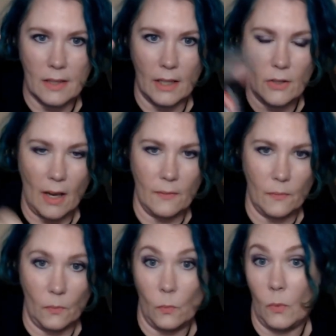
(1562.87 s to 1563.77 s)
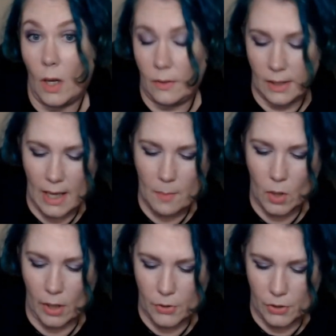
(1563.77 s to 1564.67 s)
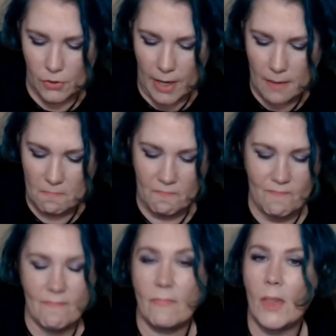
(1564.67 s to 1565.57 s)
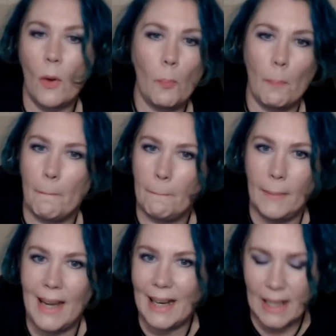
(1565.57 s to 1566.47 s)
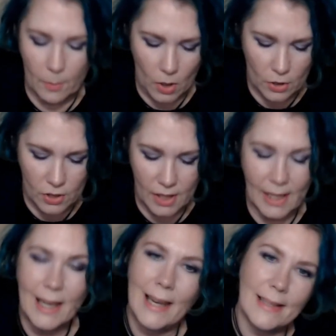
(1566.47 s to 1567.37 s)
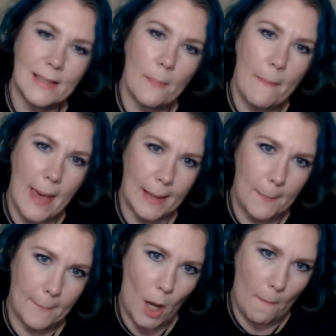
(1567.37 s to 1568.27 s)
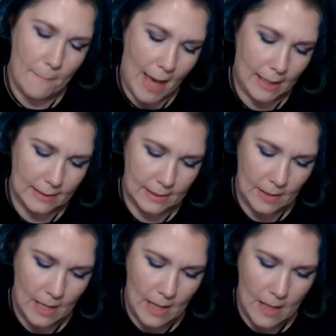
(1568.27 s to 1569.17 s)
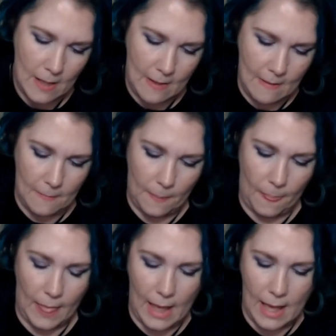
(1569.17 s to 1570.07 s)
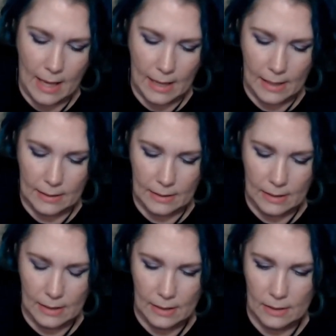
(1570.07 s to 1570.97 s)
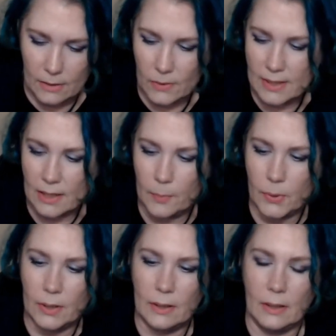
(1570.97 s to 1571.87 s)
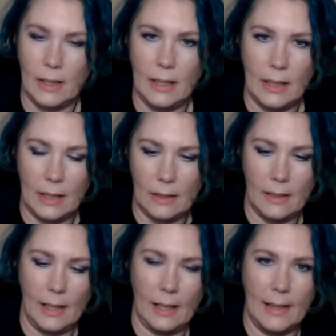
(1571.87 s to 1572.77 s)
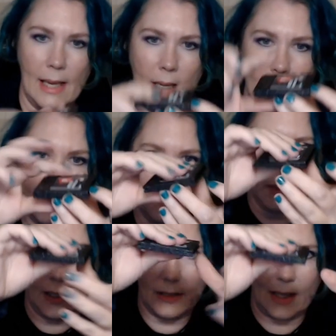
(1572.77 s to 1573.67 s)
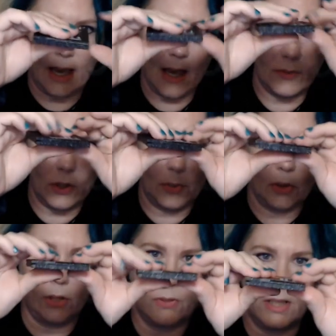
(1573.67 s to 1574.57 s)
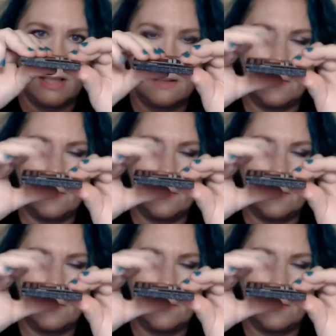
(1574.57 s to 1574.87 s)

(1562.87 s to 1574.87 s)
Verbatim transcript: you have the game cartridge, right? Nope, not a game cartridge. It's a makeup compact. And the reason I put it in the thing is because I have trouble closing it